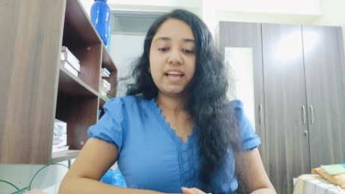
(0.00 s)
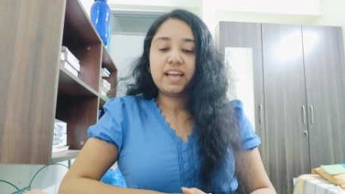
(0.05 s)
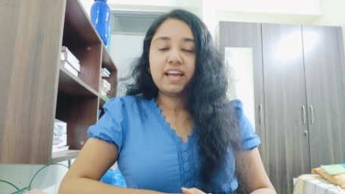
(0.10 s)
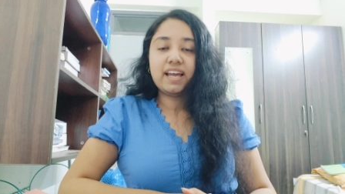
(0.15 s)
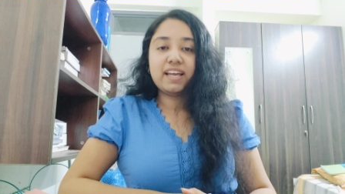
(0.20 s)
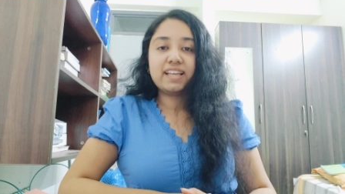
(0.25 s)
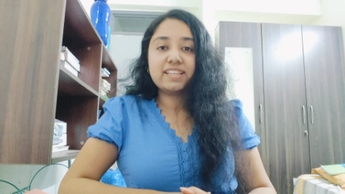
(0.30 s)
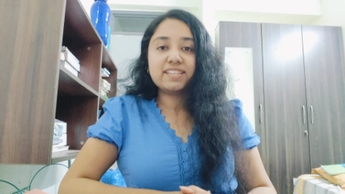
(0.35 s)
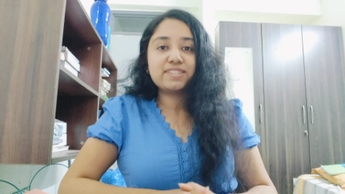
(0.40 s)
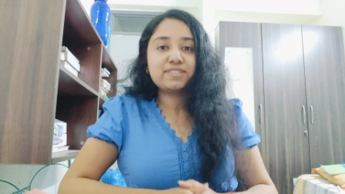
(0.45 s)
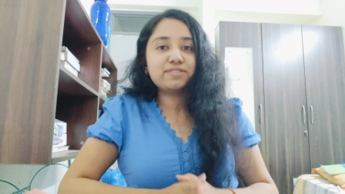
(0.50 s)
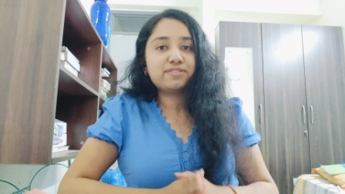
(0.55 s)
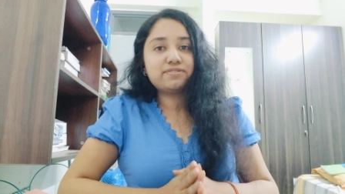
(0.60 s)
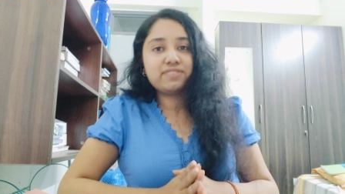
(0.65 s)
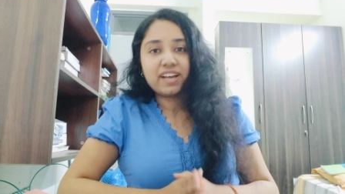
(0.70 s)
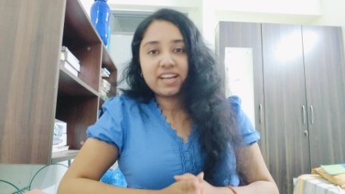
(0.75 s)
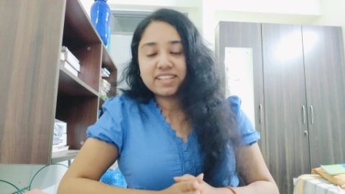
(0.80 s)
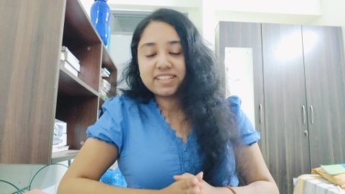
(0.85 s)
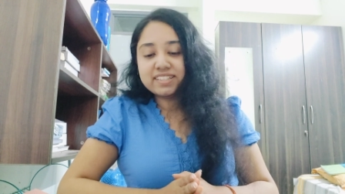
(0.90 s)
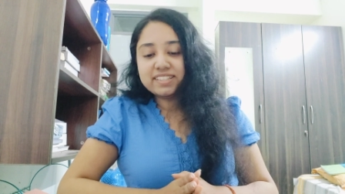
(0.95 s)
And so
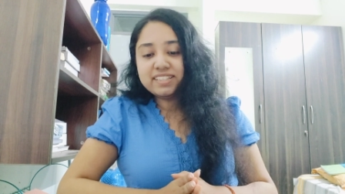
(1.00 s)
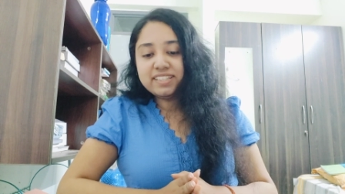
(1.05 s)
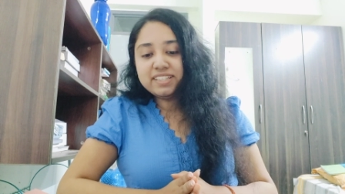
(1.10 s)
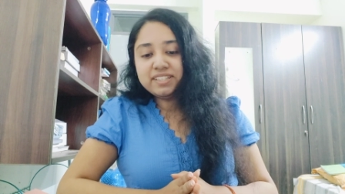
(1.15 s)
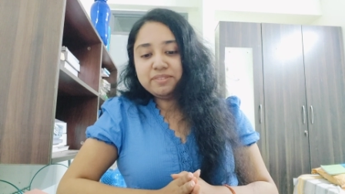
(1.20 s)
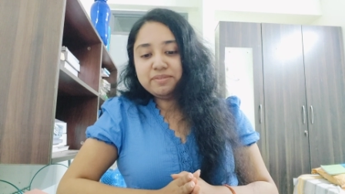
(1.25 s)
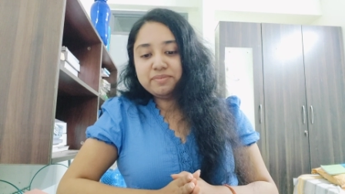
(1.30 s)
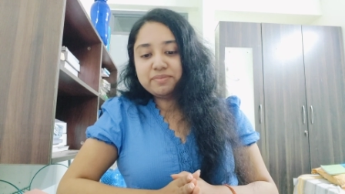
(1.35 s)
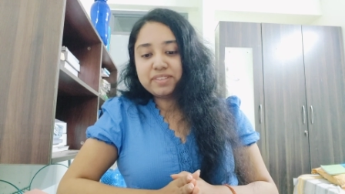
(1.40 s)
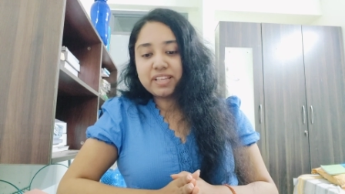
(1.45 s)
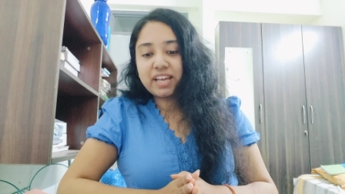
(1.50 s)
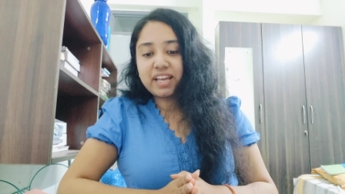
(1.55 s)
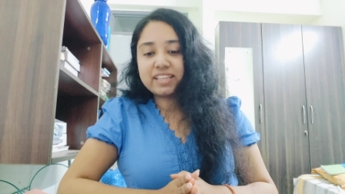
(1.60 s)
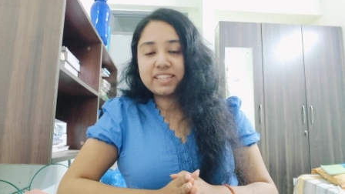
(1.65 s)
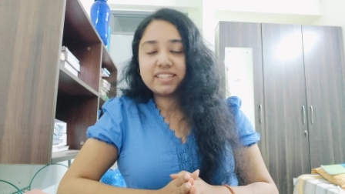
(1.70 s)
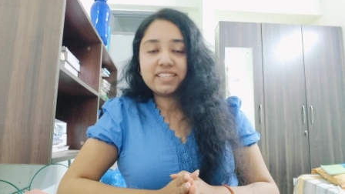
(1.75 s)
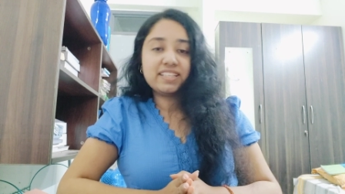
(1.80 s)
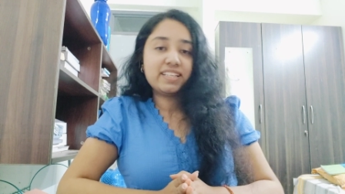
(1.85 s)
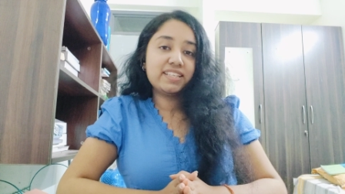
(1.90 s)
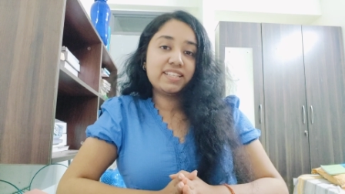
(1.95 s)
finally, I
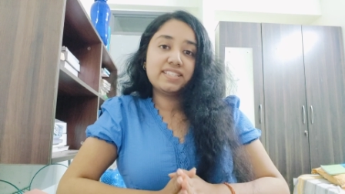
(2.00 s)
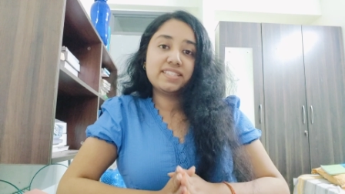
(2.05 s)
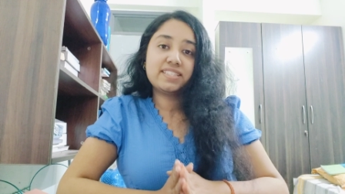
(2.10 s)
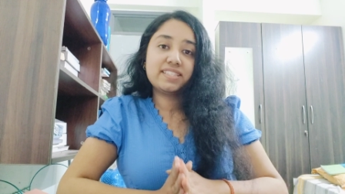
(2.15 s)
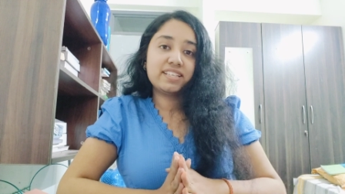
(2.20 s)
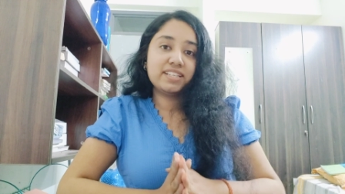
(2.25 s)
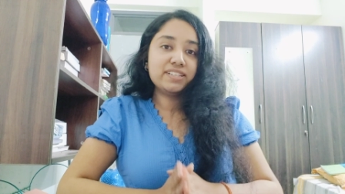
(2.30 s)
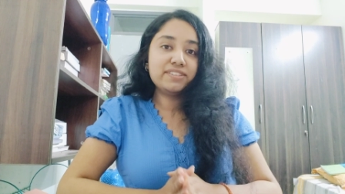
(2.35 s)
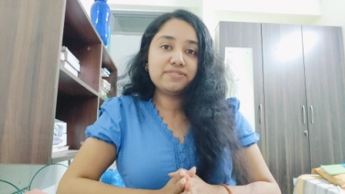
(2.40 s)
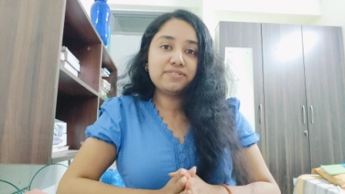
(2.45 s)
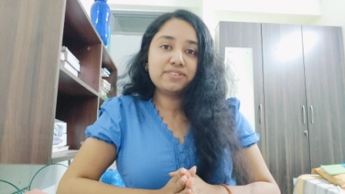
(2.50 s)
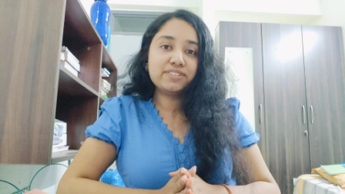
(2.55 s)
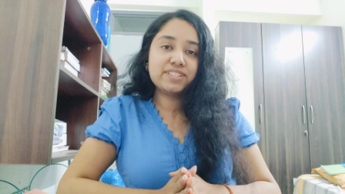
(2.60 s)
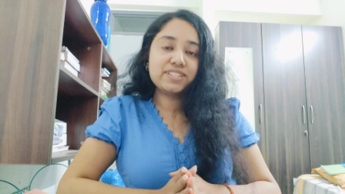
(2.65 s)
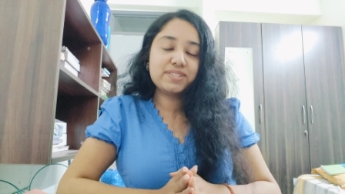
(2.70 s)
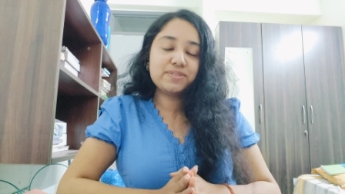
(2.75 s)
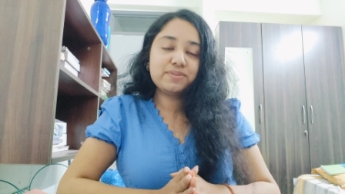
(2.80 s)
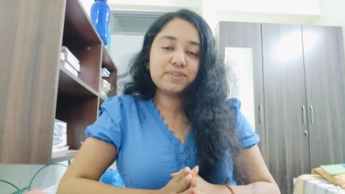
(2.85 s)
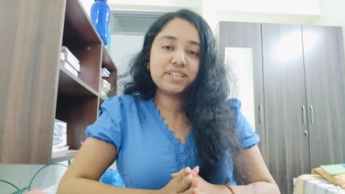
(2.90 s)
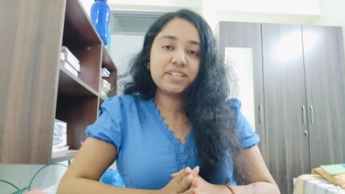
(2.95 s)
think this is it for
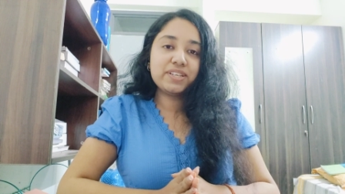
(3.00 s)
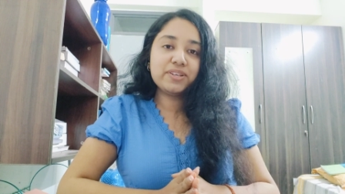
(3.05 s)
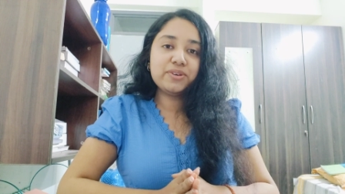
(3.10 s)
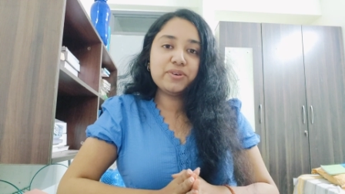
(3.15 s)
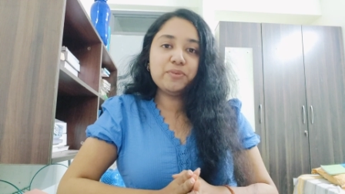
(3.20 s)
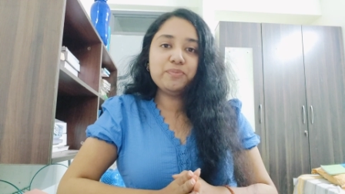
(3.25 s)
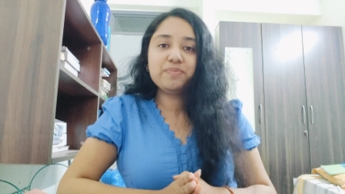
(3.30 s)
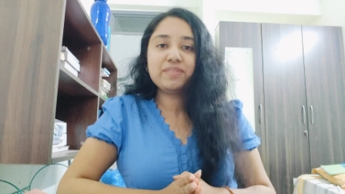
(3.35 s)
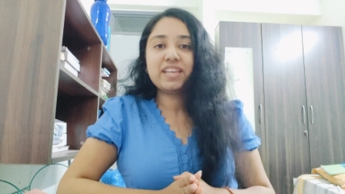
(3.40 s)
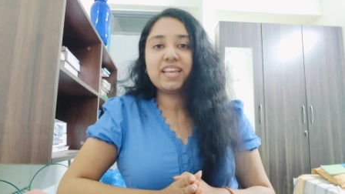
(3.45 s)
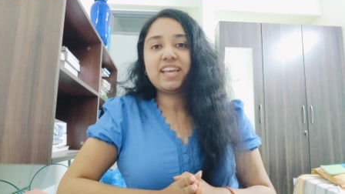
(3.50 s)
this video,